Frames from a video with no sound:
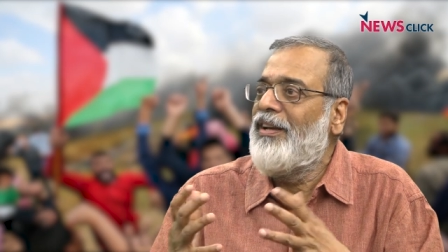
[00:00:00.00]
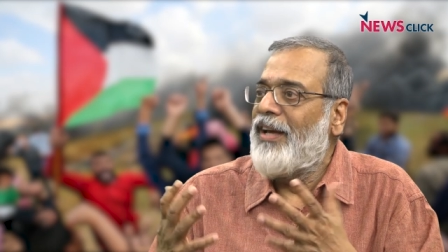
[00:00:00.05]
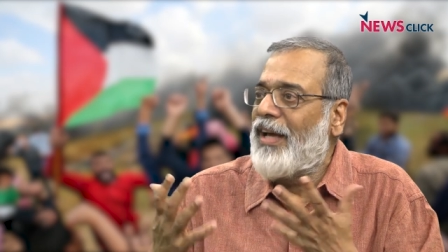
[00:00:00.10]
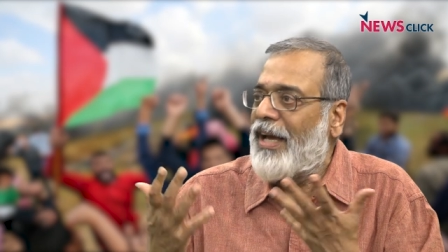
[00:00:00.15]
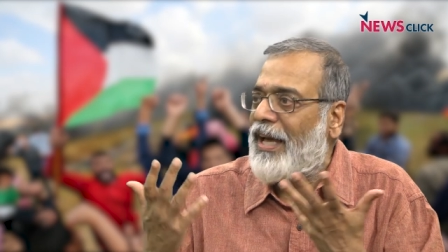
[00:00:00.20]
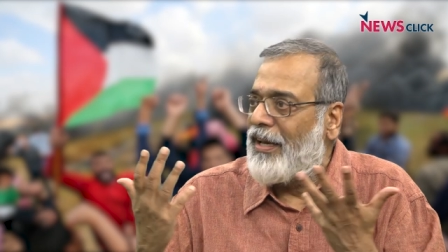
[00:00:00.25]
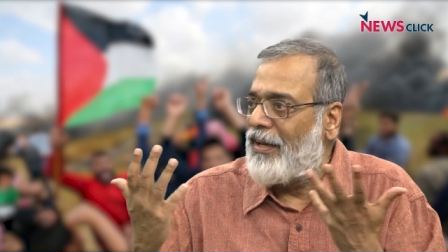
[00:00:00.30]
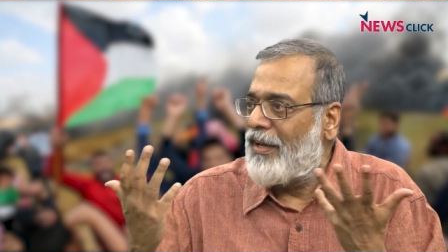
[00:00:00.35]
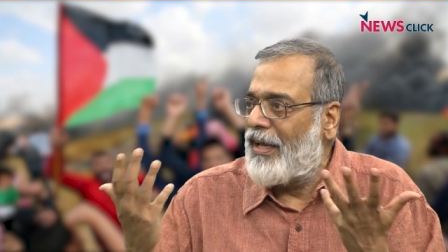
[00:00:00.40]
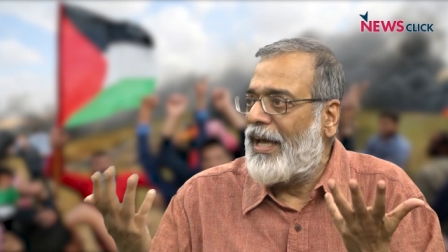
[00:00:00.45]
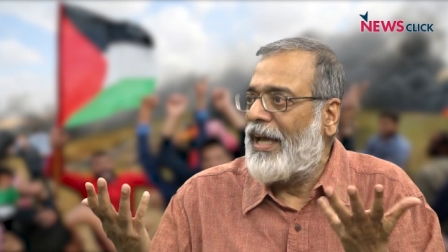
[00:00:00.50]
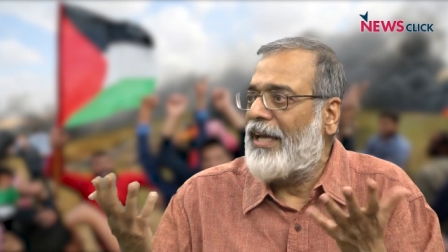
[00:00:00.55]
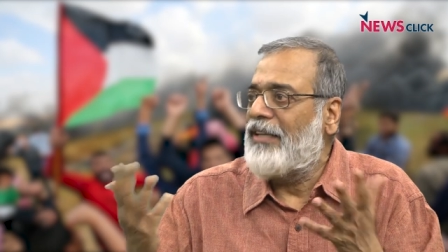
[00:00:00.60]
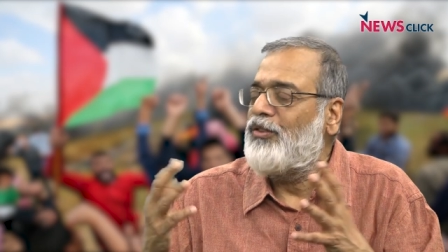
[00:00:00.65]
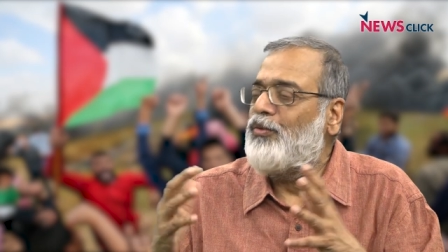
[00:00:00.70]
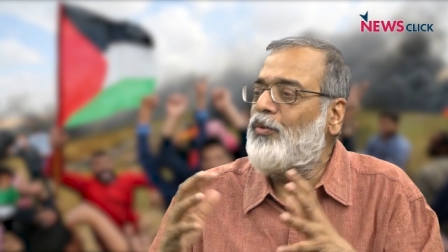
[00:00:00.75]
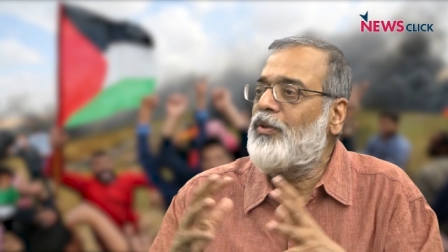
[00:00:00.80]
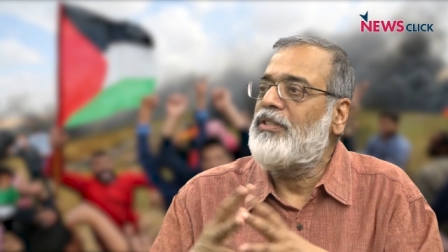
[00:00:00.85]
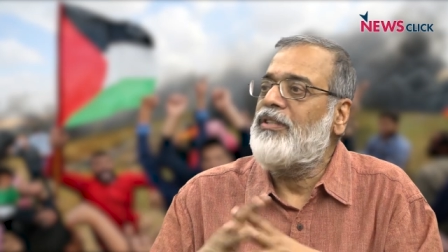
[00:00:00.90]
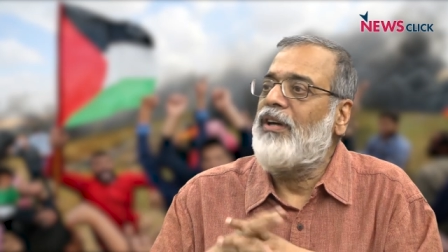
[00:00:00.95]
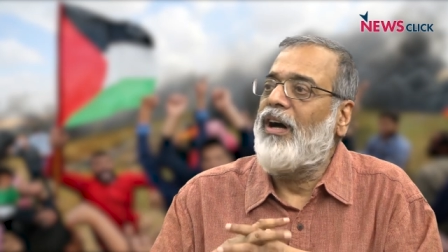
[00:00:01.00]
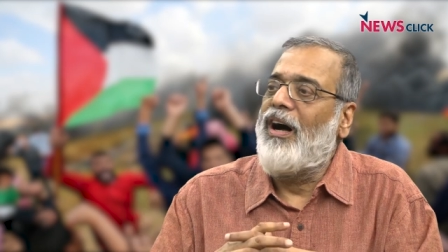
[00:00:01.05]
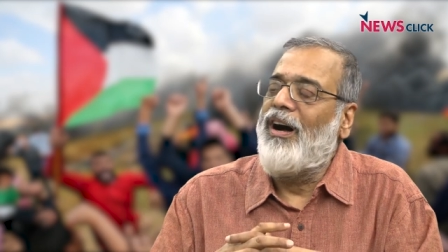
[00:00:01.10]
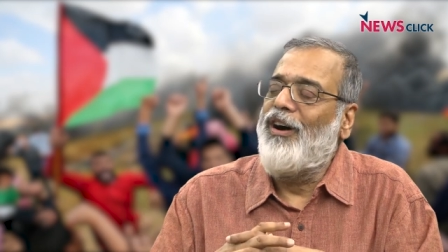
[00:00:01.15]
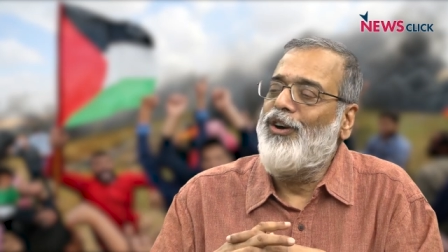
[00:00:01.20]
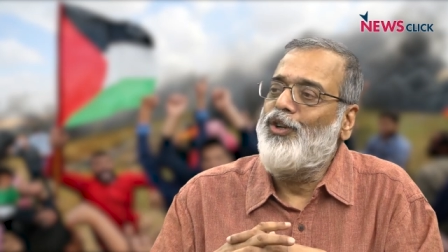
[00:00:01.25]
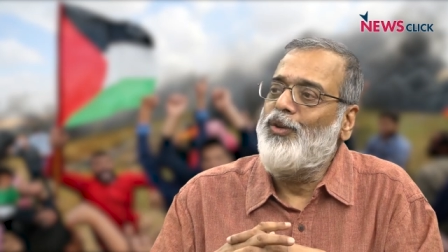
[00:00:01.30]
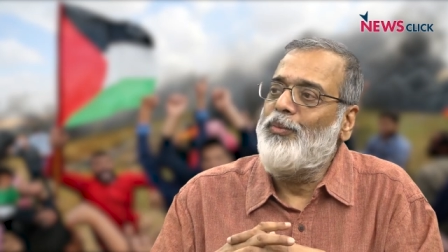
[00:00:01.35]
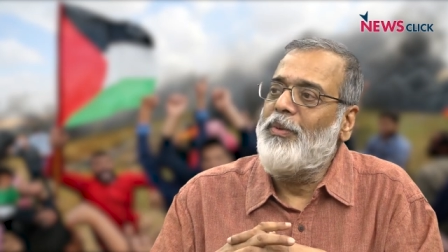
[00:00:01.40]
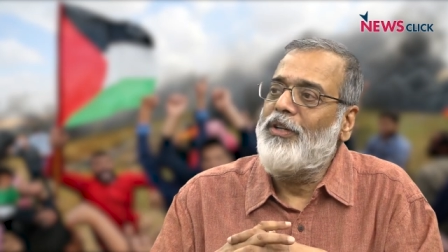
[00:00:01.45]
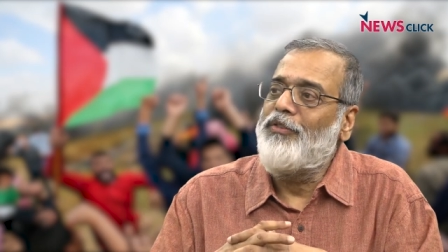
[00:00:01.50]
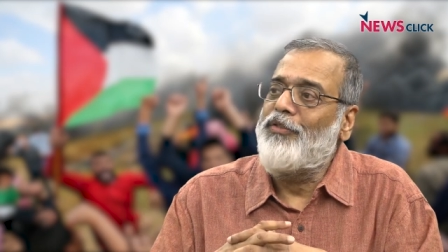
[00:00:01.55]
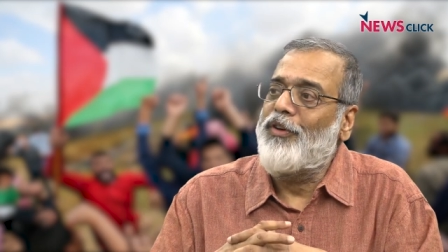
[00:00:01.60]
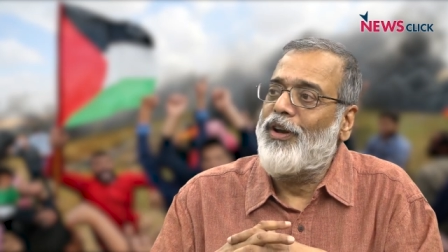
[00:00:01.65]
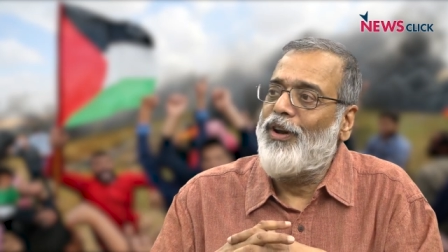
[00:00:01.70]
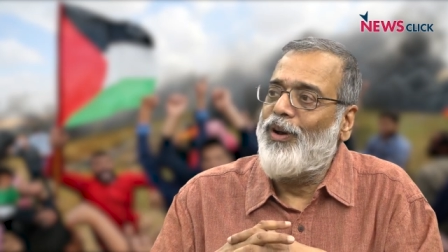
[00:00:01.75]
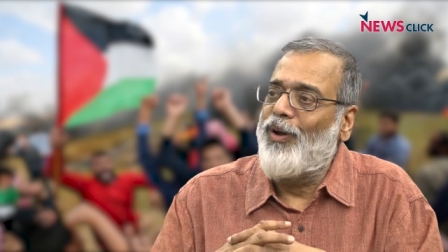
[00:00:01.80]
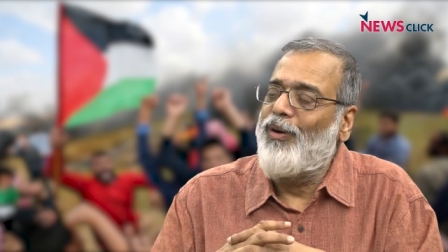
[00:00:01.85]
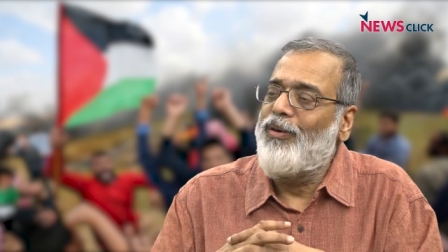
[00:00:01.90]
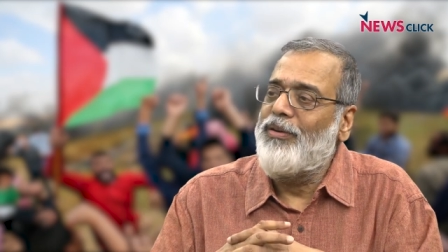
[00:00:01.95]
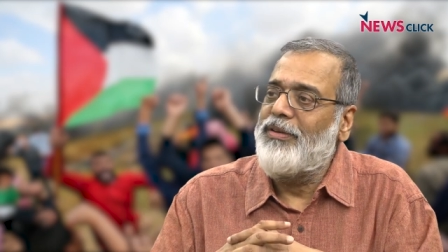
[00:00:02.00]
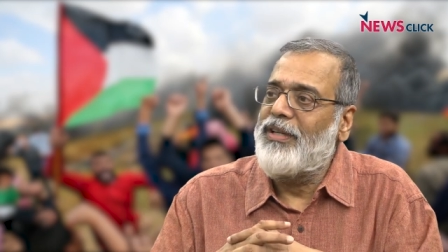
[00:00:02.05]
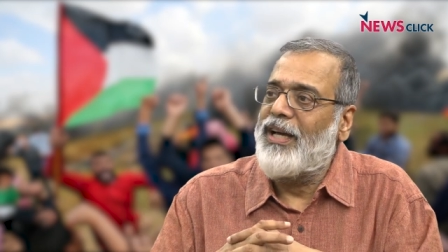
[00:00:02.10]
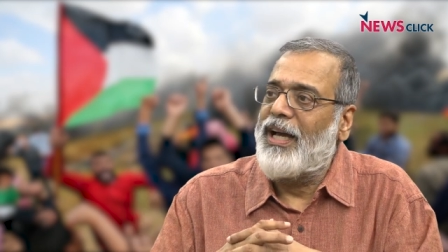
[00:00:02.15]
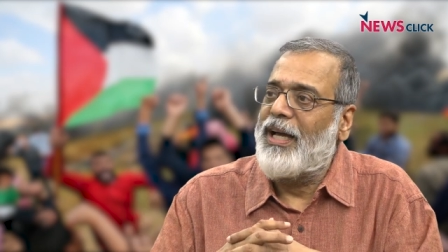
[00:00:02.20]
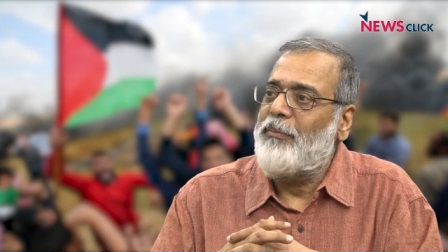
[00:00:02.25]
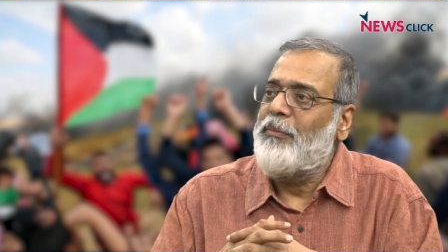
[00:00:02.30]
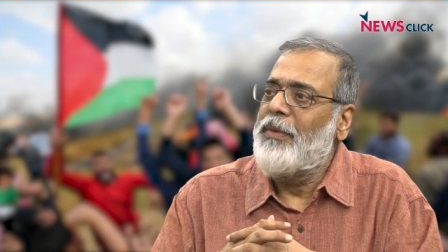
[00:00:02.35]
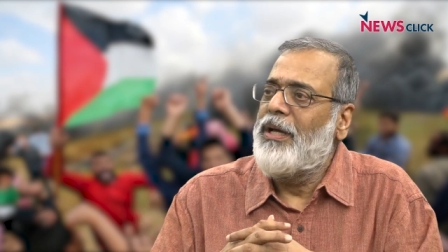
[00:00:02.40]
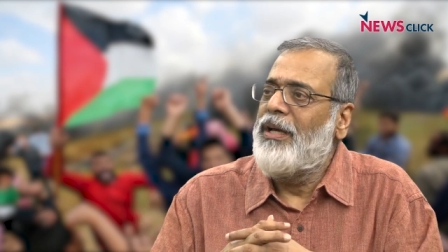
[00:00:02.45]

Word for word: And as was the argument for a long time,